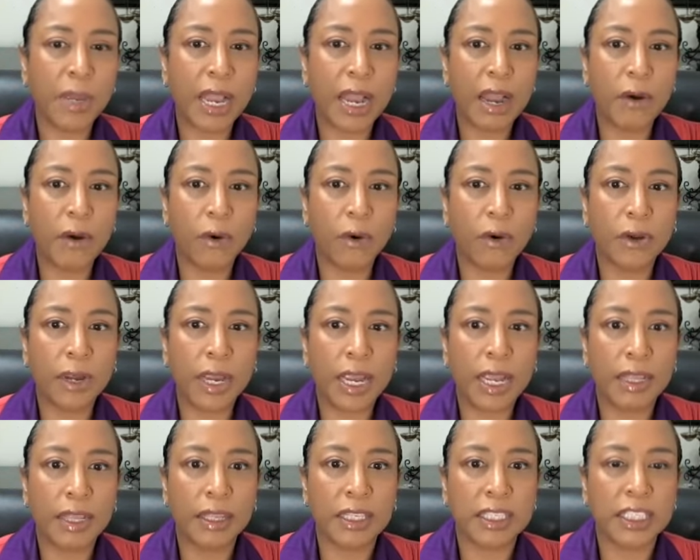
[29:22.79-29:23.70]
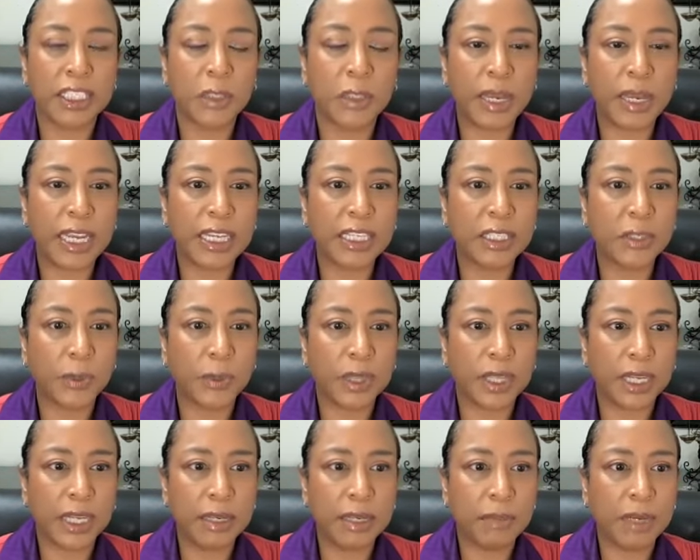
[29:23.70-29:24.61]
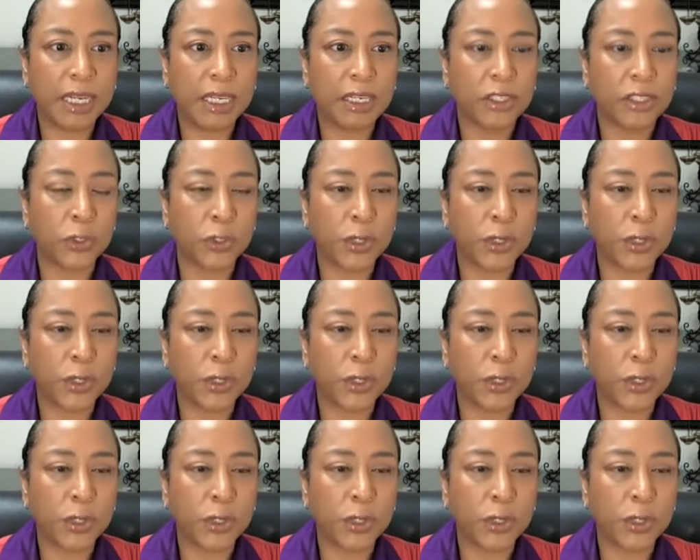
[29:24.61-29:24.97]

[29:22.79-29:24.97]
power and the space within me to